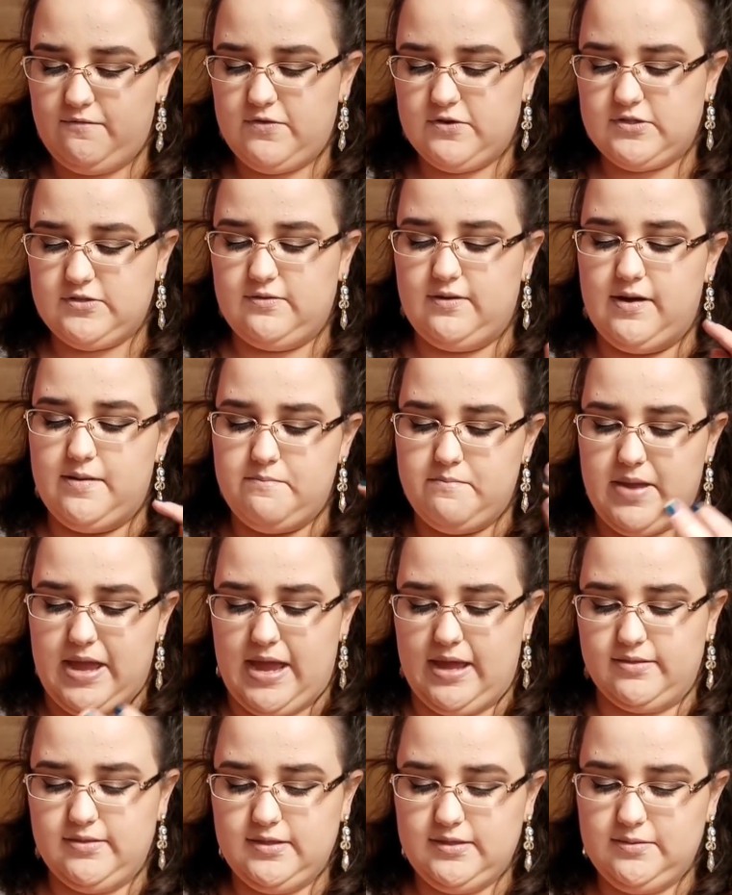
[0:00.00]
first of all, I'm
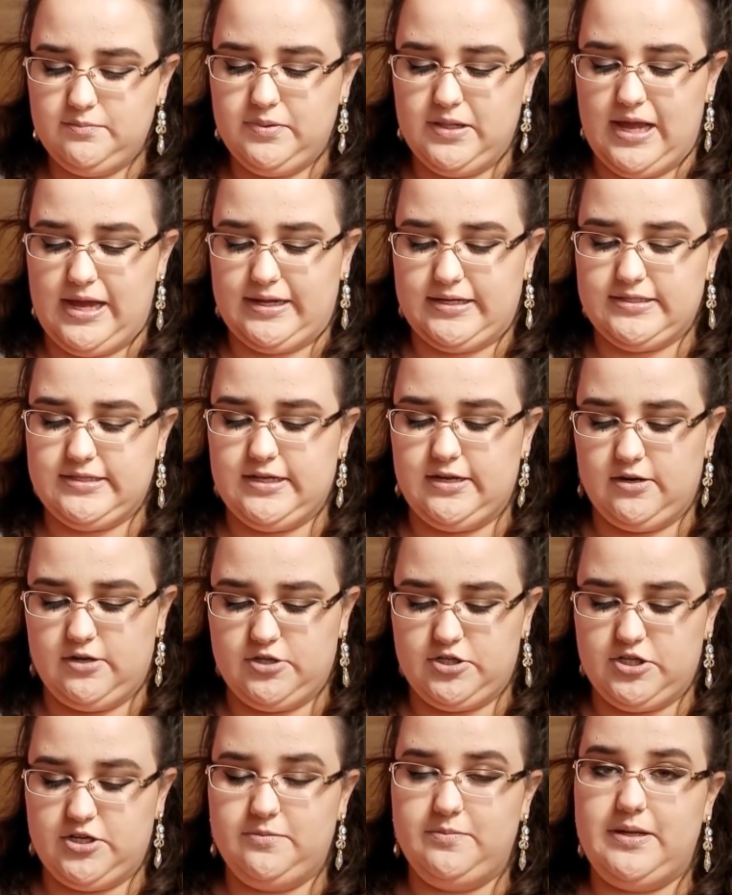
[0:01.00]
mad that the black is here.
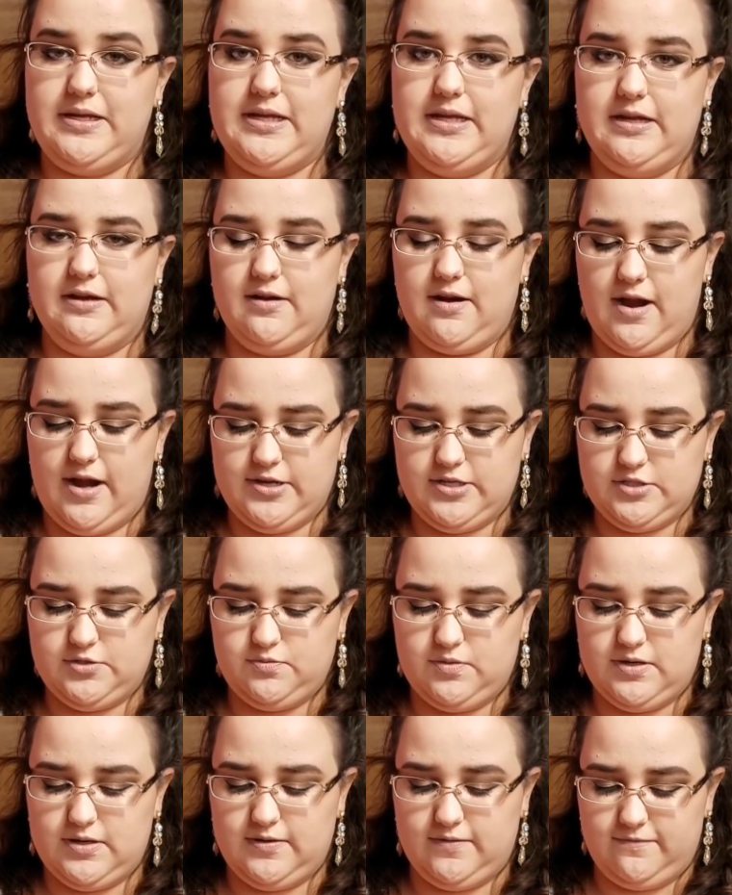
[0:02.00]
It should be here. I
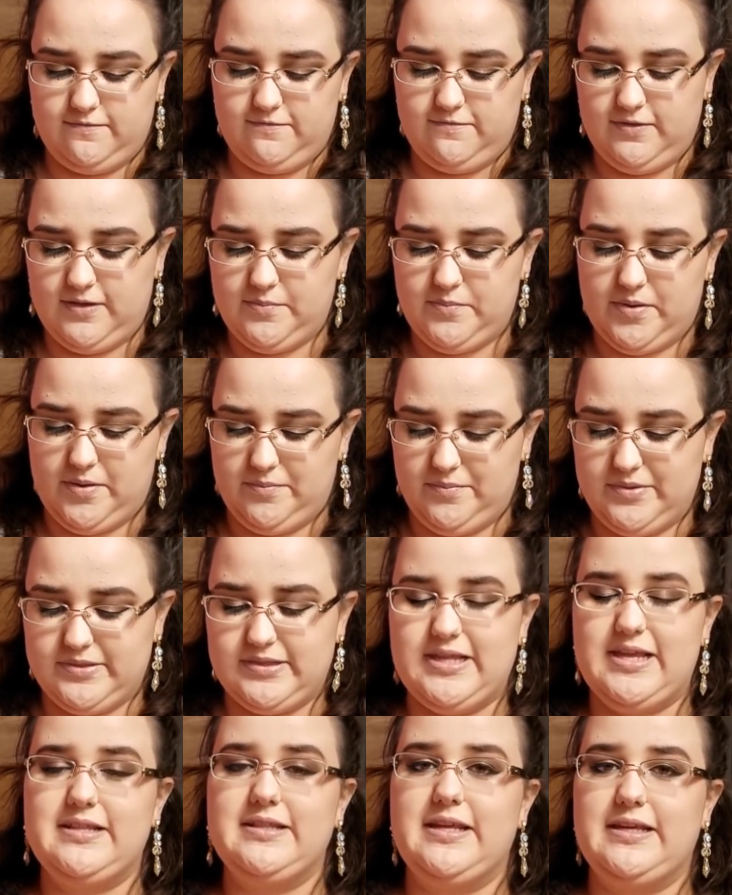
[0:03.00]
just want to flip them,
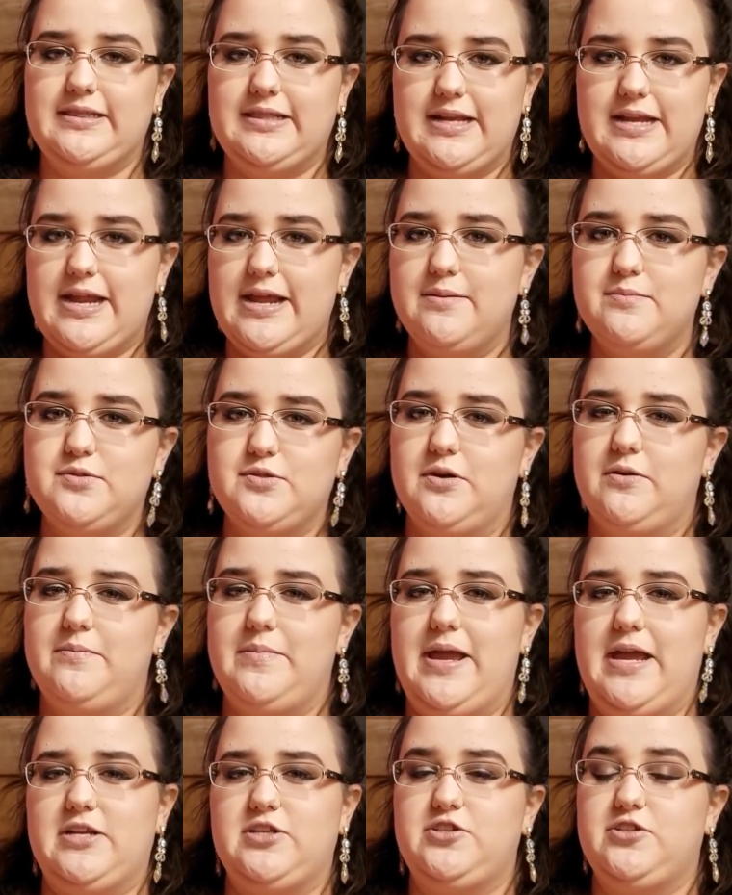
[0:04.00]
but then like the names don't
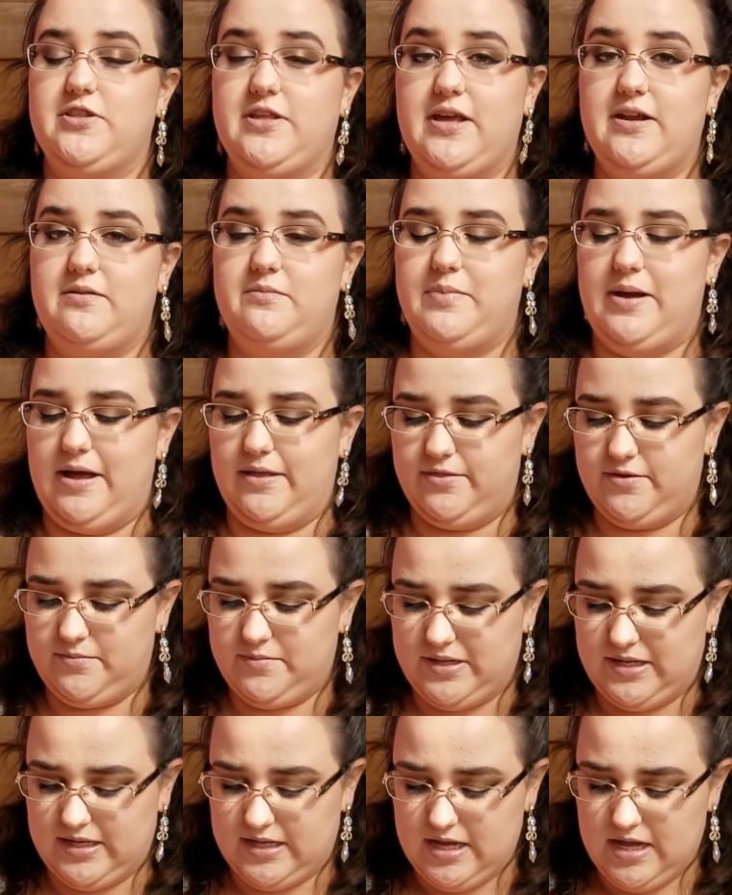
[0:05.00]
match, so that'll bother
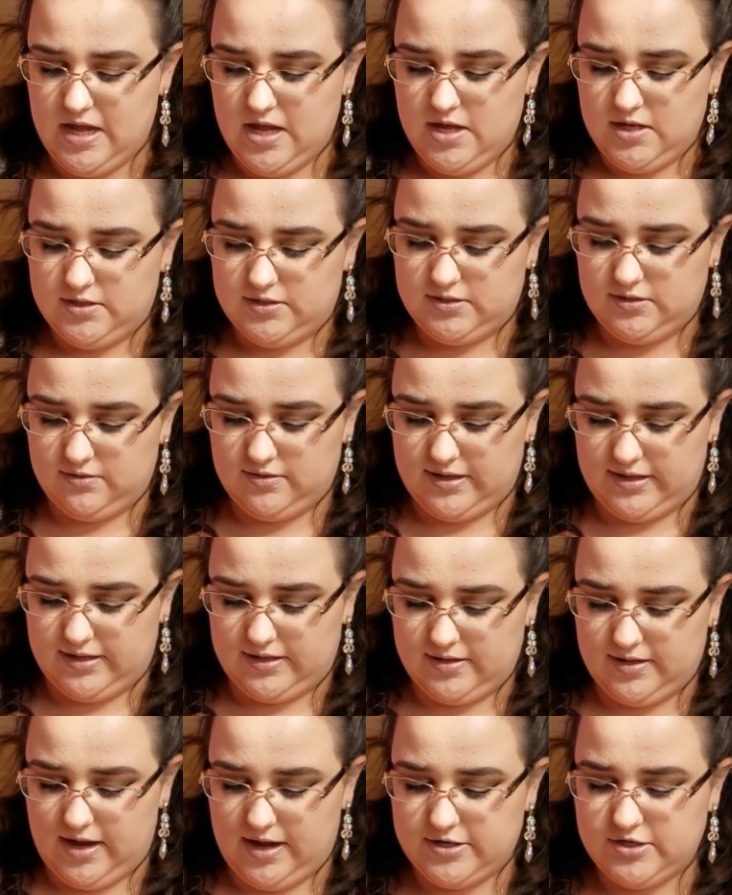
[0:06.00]
me. So
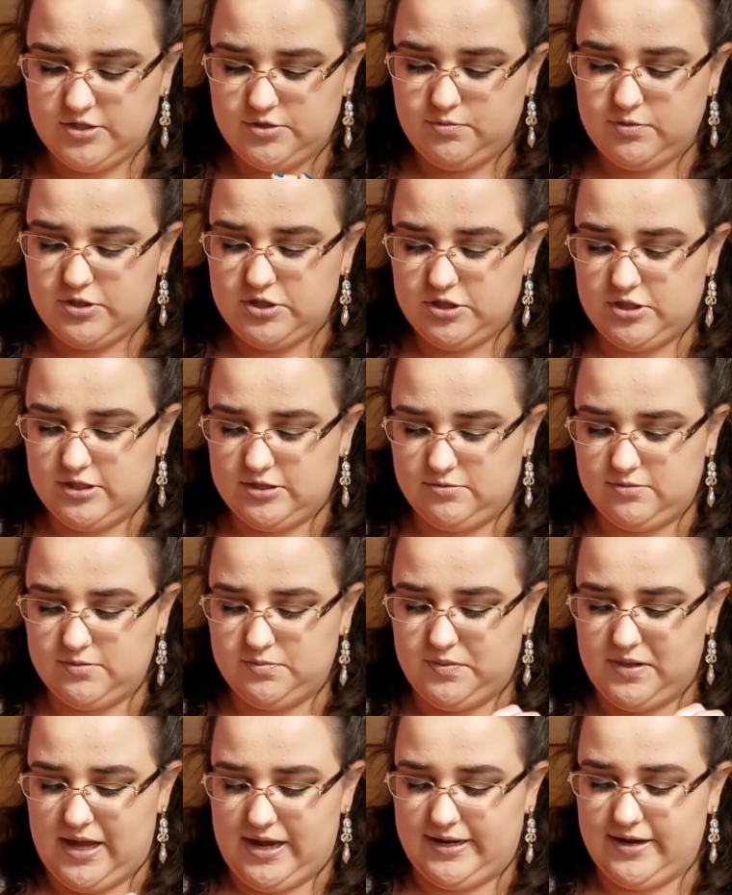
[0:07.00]
like, I just wish this was
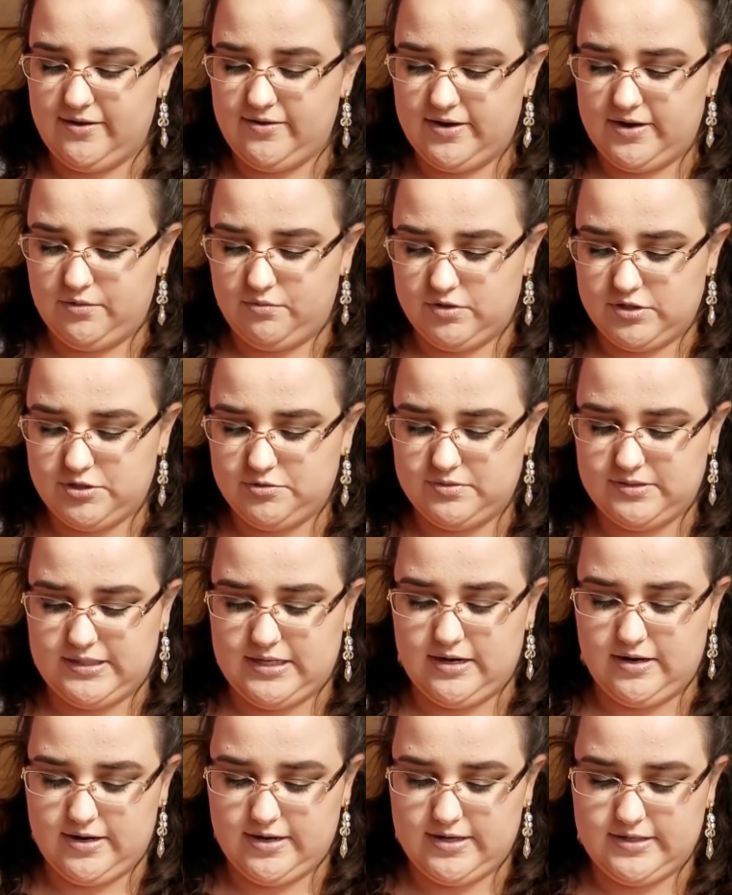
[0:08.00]
blackout, and I wish it was
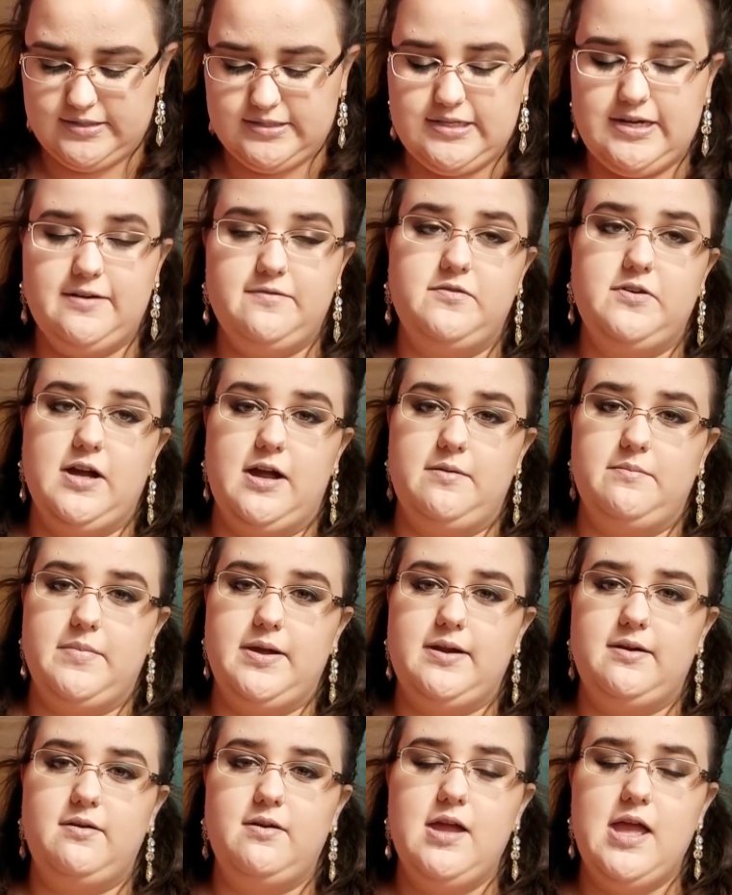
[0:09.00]
here, and instead of
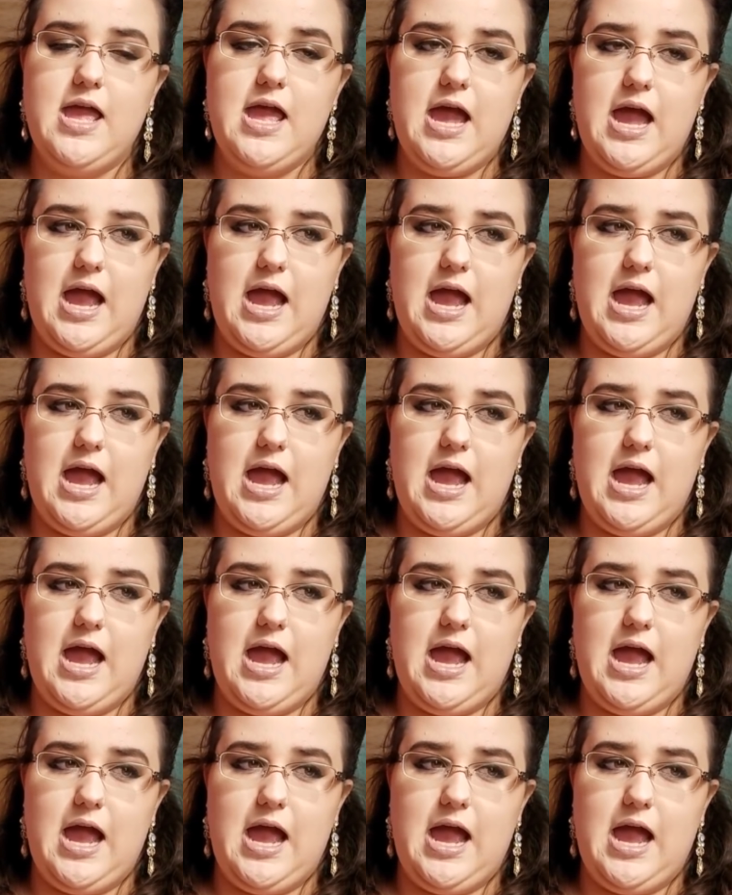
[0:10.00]
gunmetal,